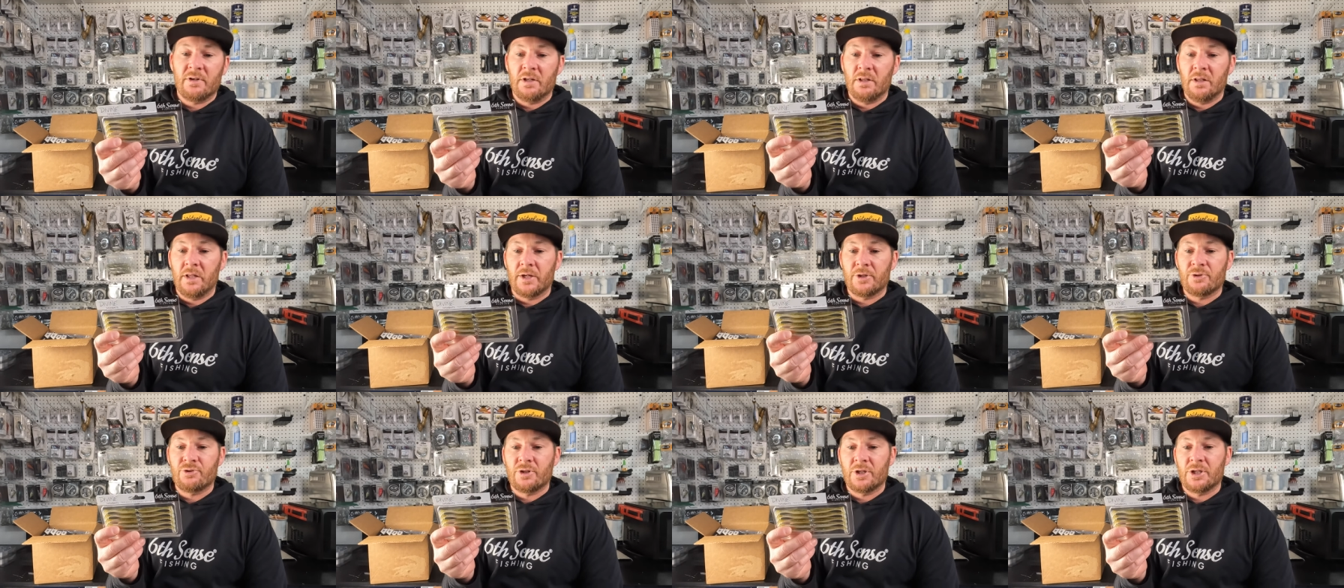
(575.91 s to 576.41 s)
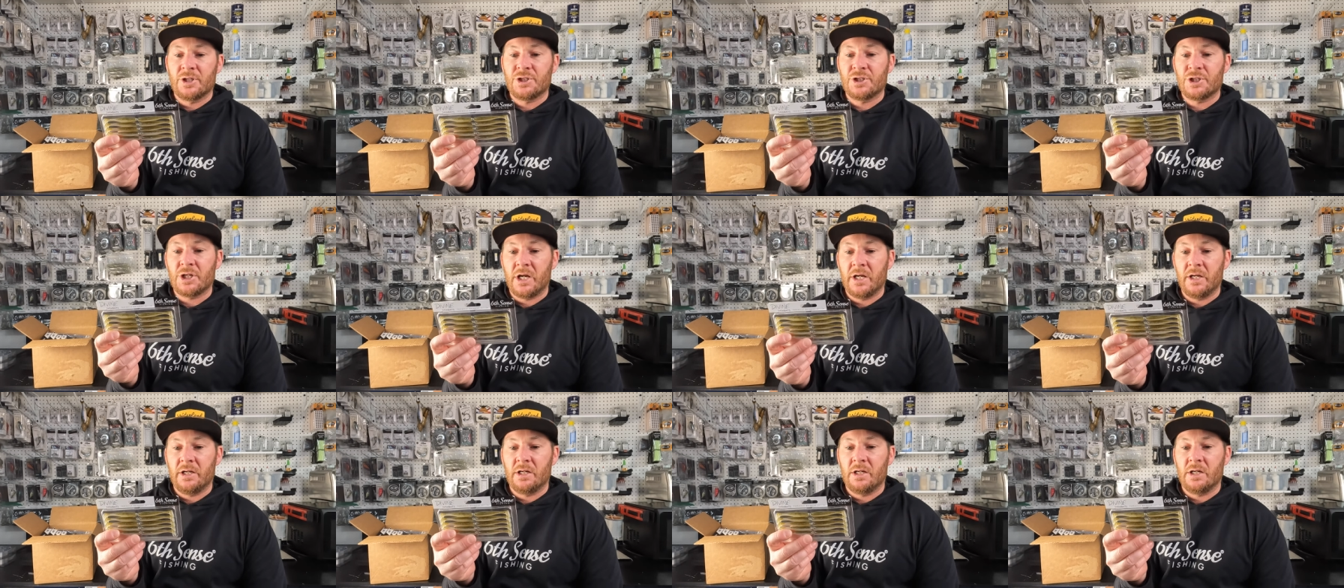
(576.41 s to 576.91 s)
electric
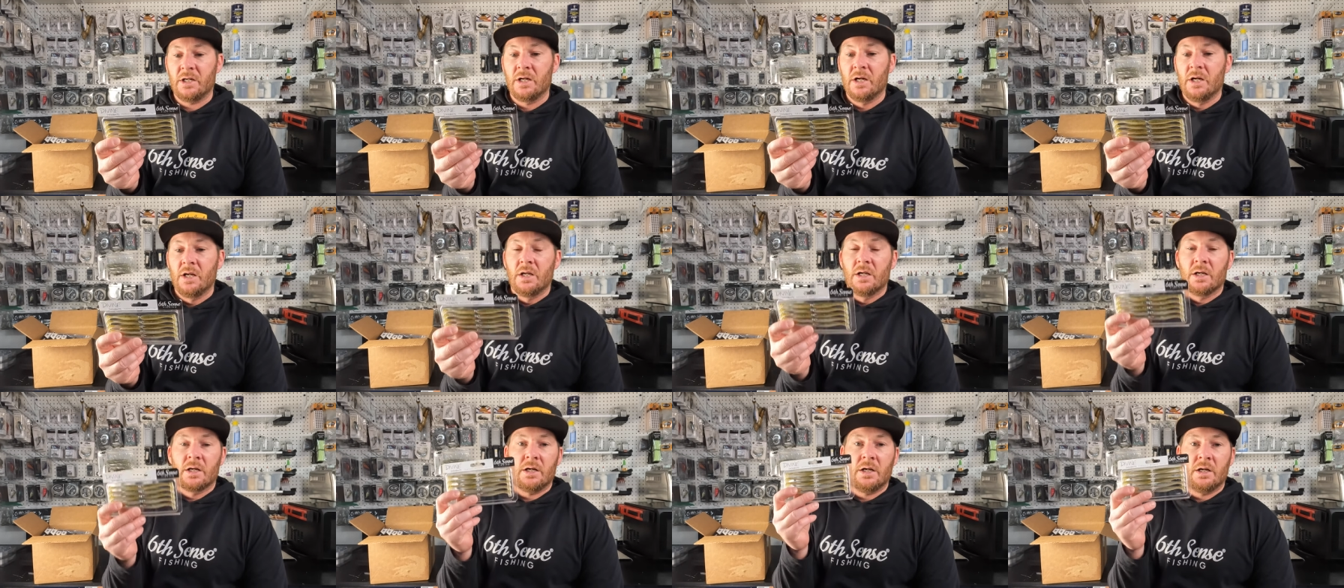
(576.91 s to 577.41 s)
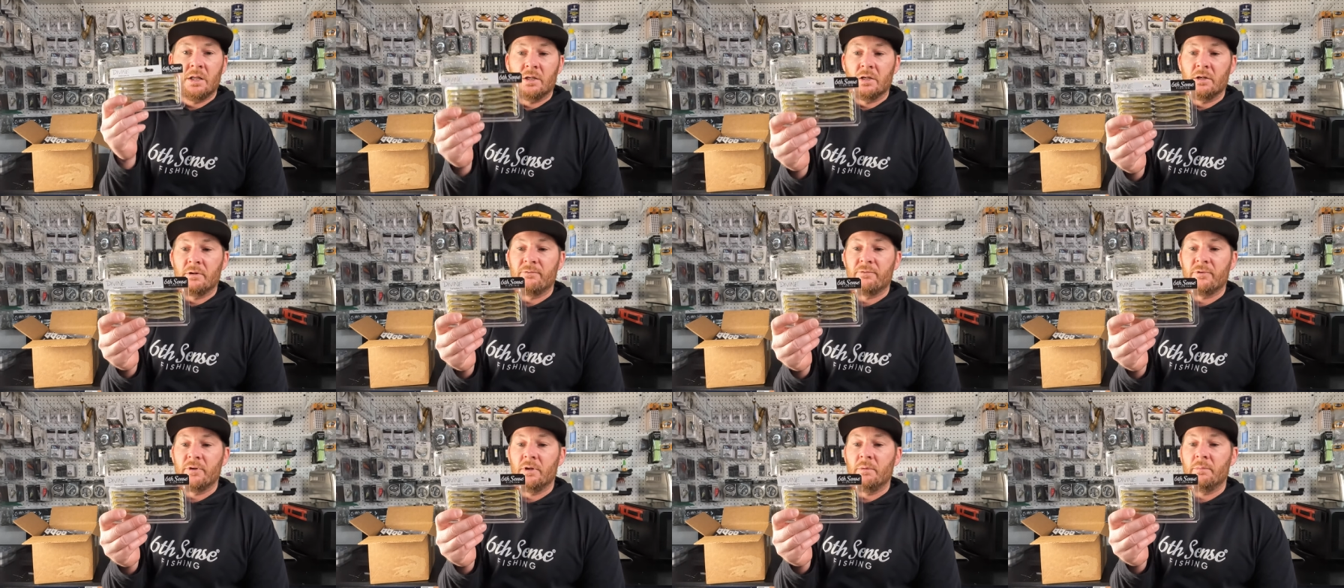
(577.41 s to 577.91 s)
shiner
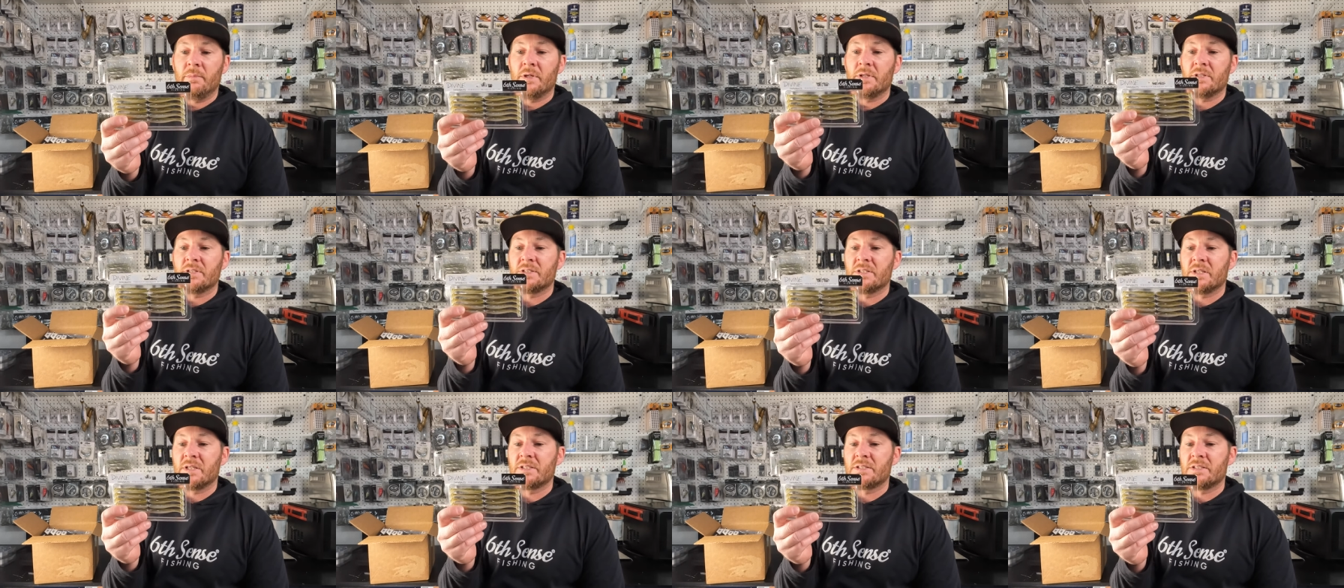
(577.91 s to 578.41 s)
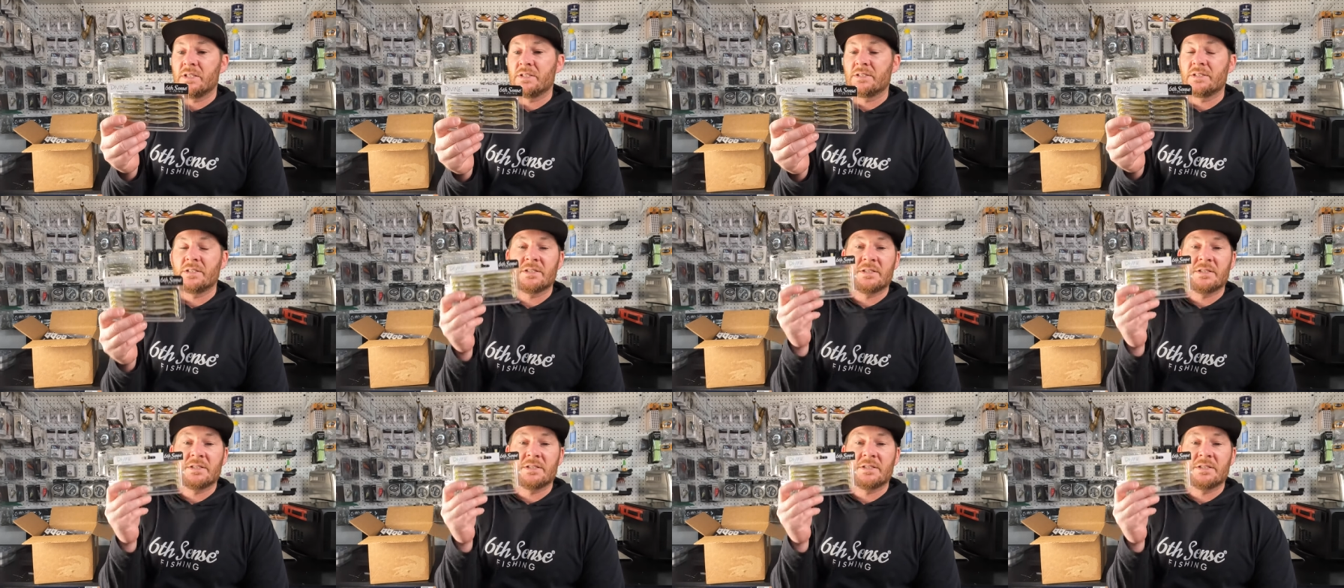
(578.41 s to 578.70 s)
color from Sixth Sense,